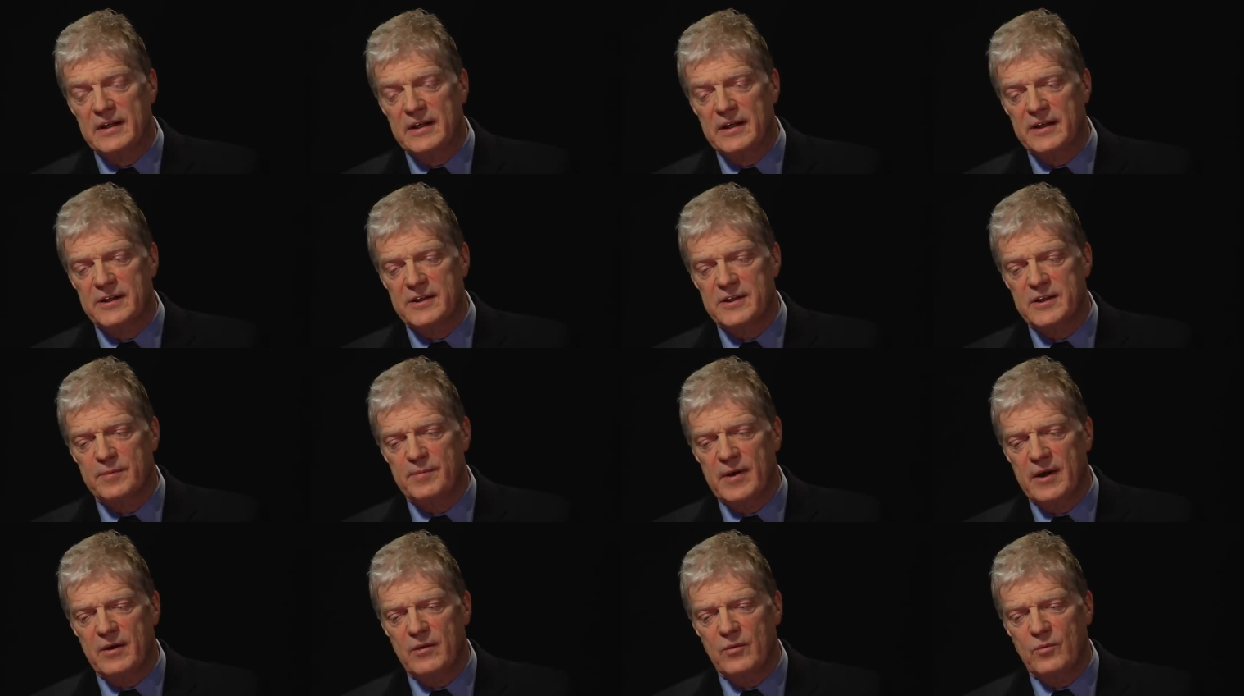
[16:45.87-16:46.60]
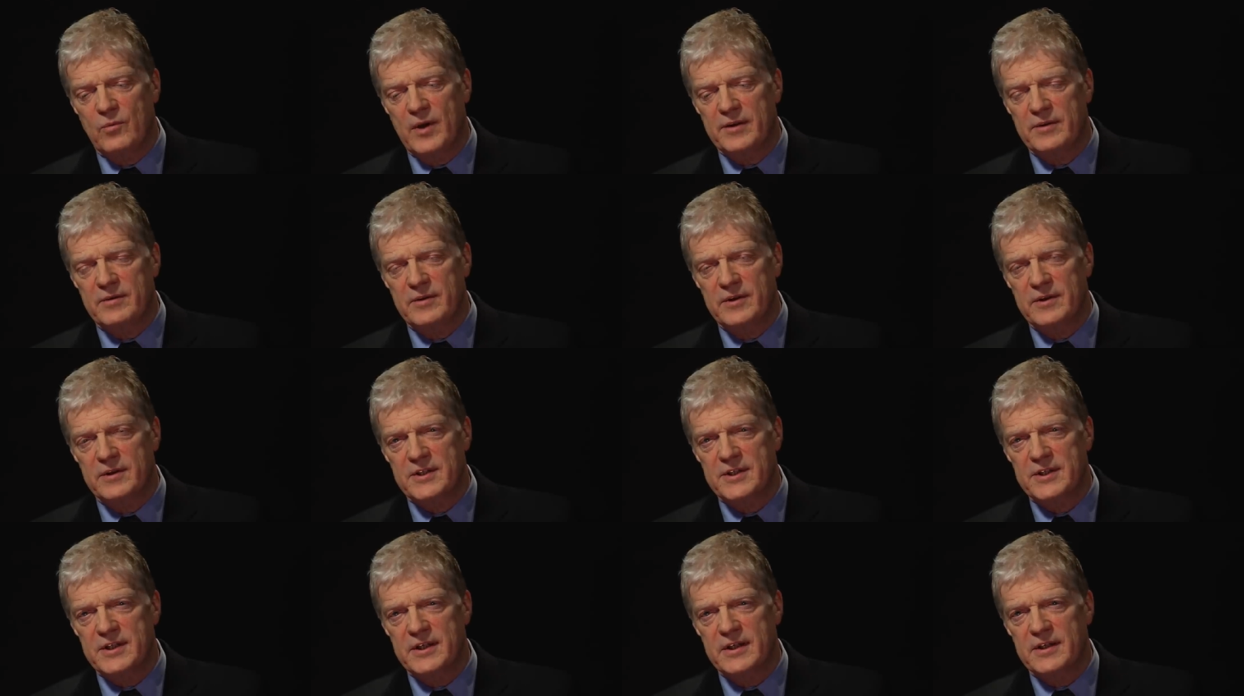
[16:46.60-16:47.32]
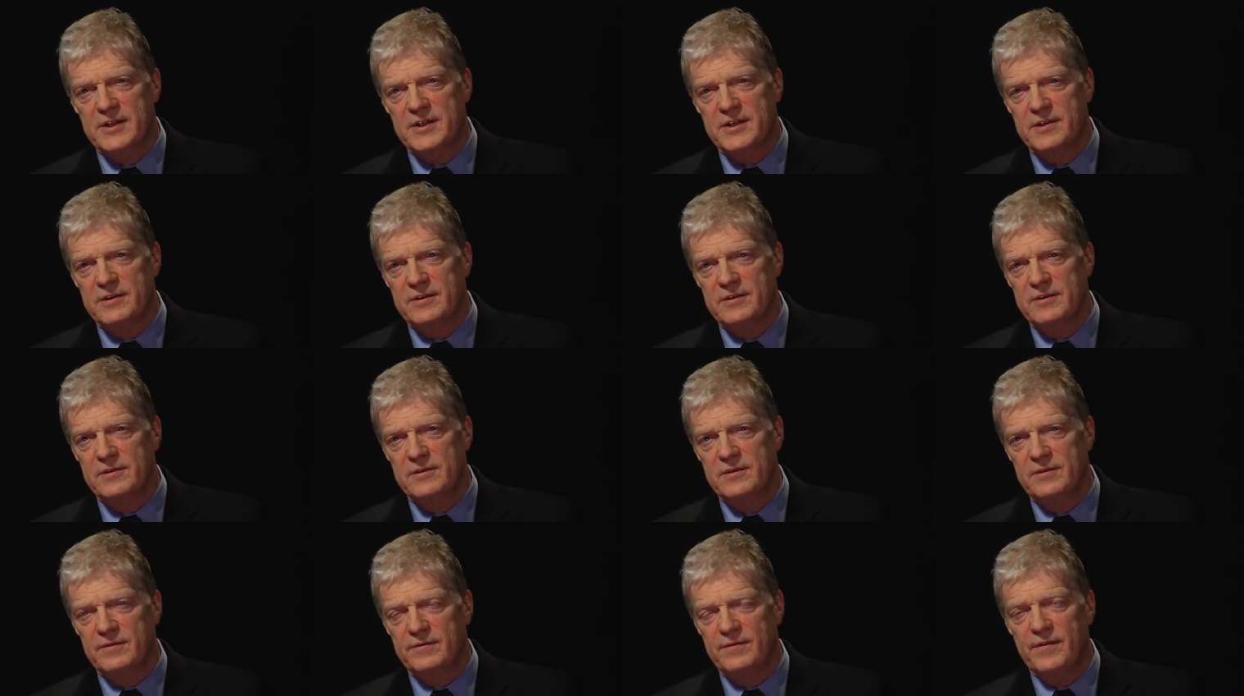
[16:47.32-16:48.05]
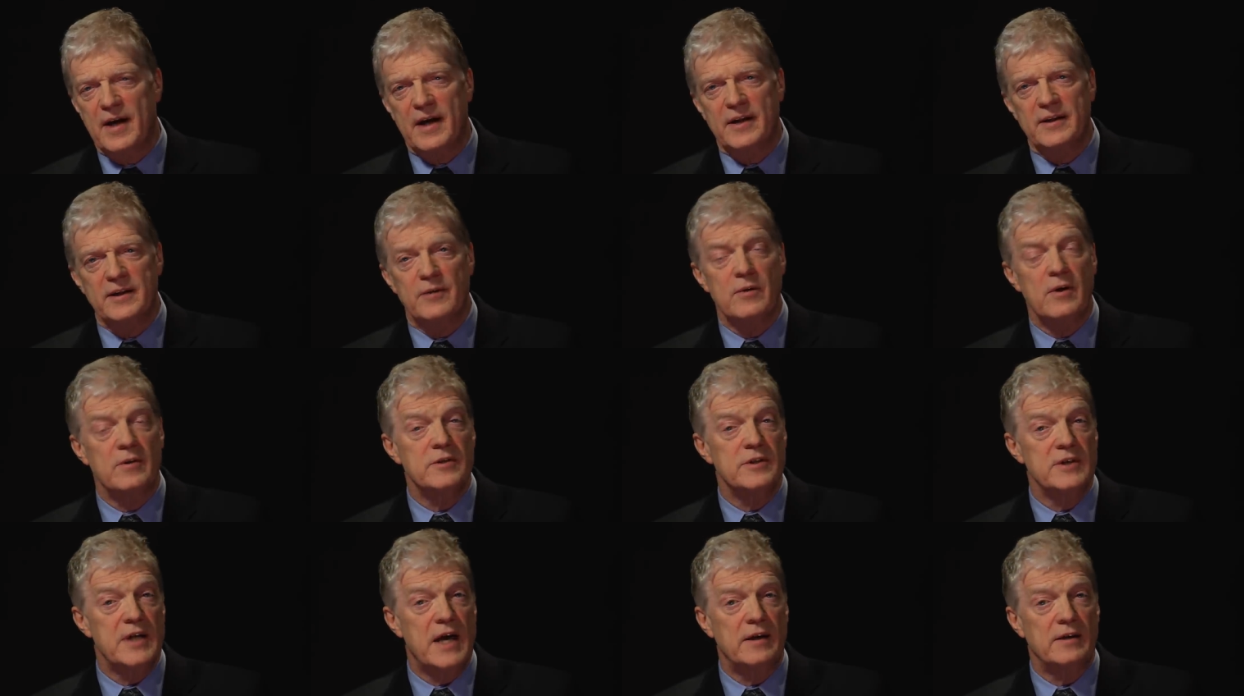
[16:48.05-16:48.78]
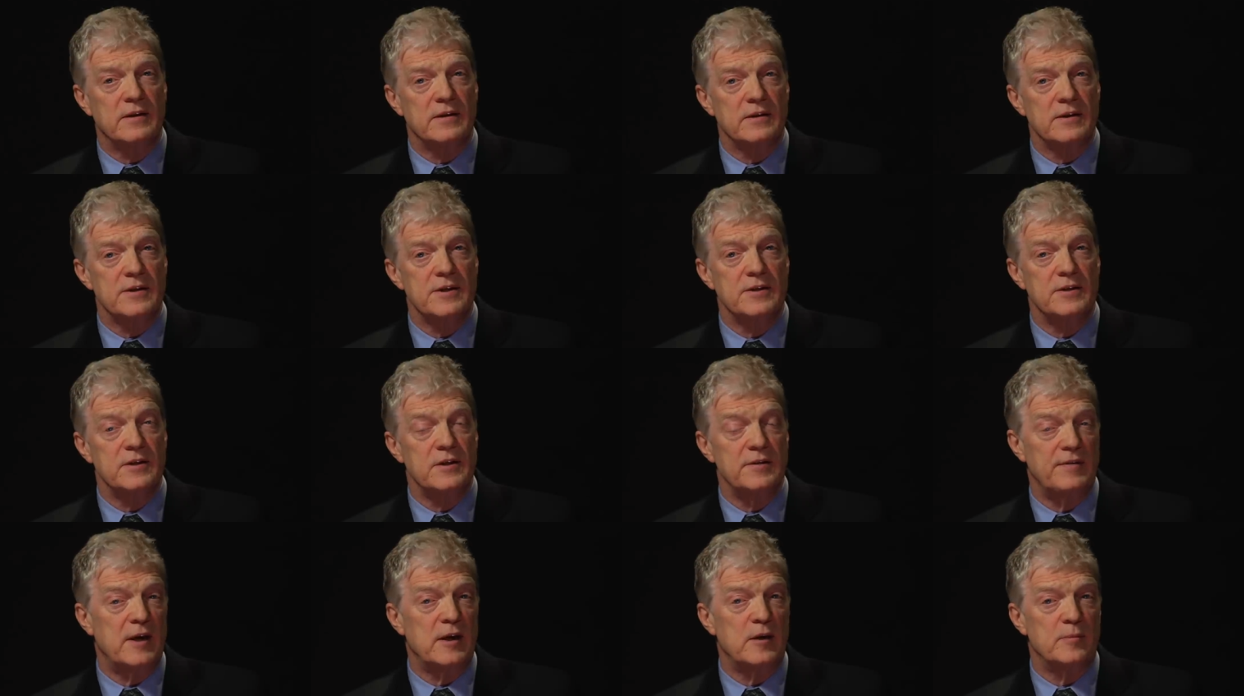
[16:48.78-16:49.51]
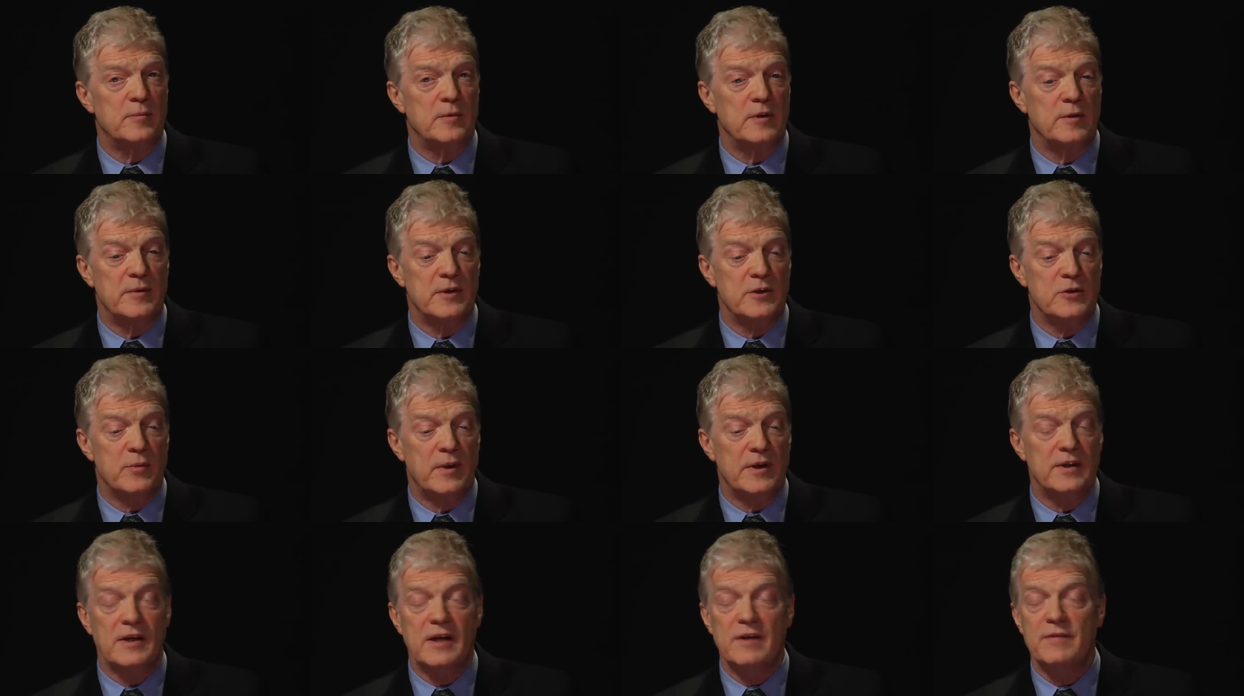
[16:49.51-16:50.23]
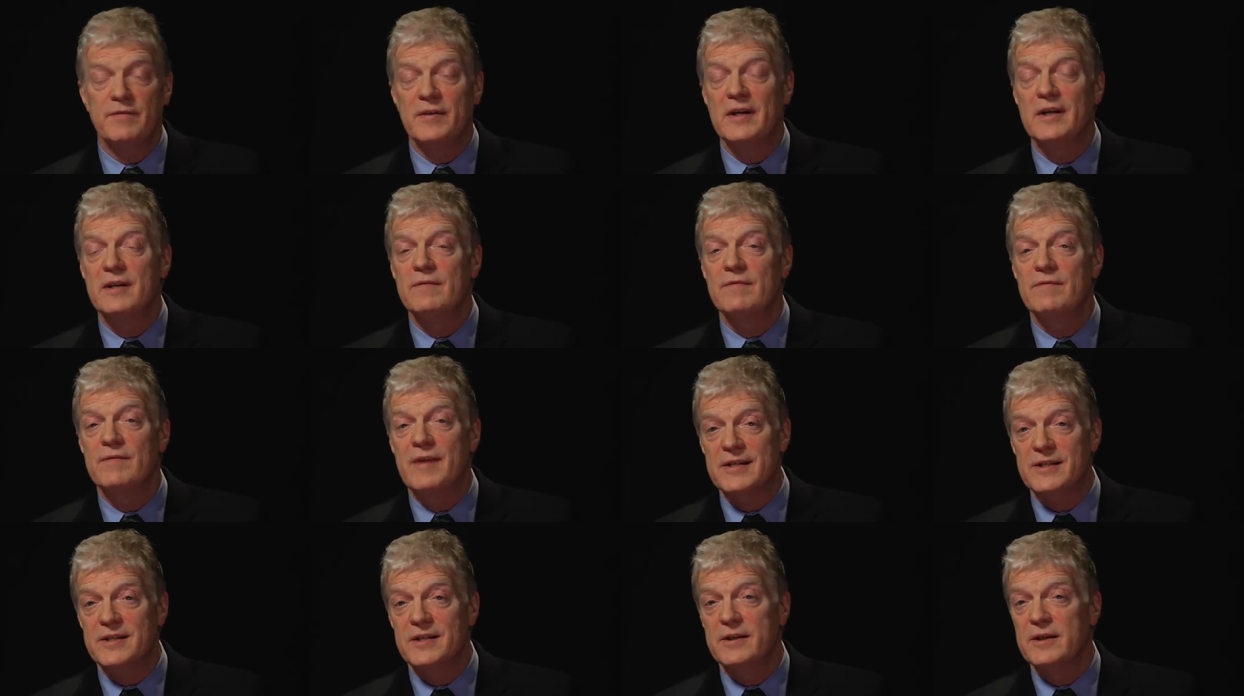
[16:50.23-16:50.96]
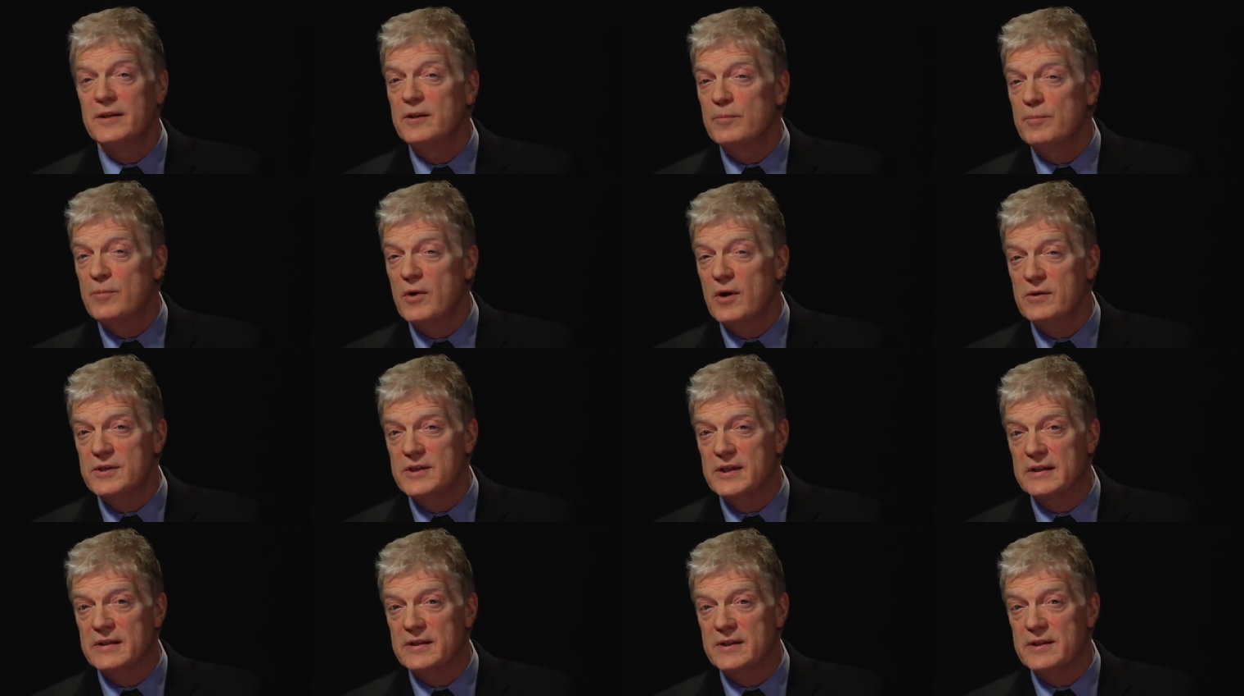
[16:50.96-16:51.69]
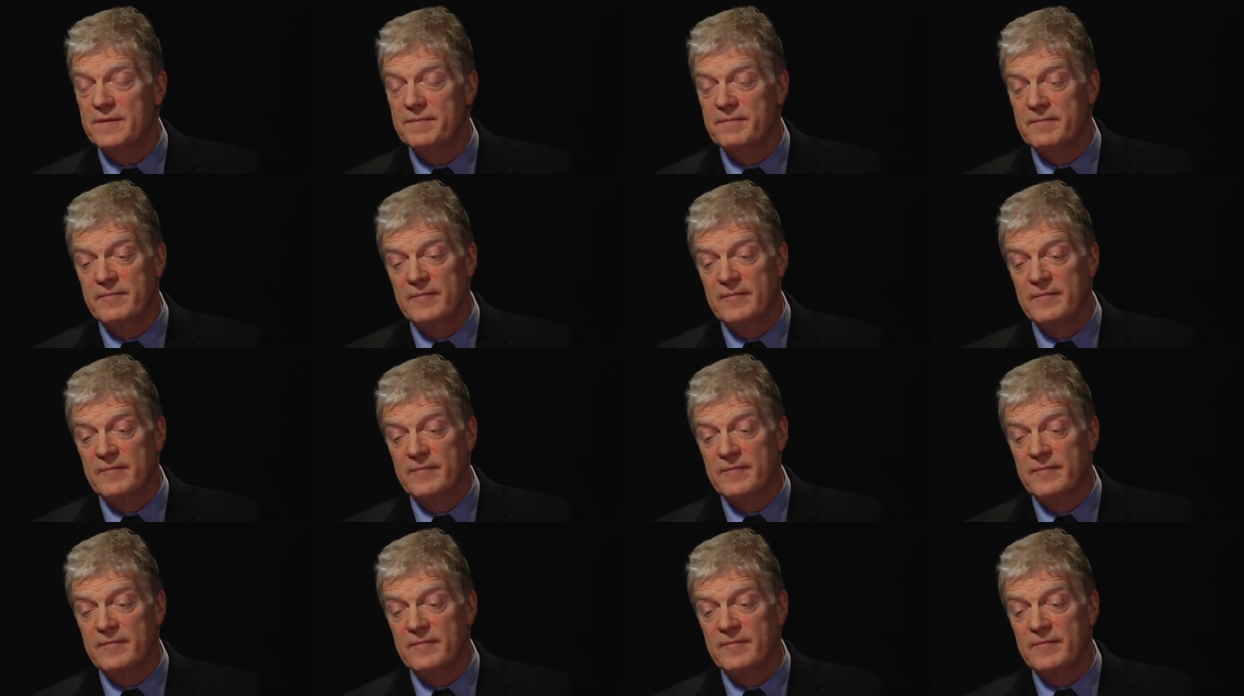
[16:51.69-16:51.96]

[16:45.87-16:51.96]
It's about whether it seeks to find their own talents and develop them. It's whether they feel invested in the process.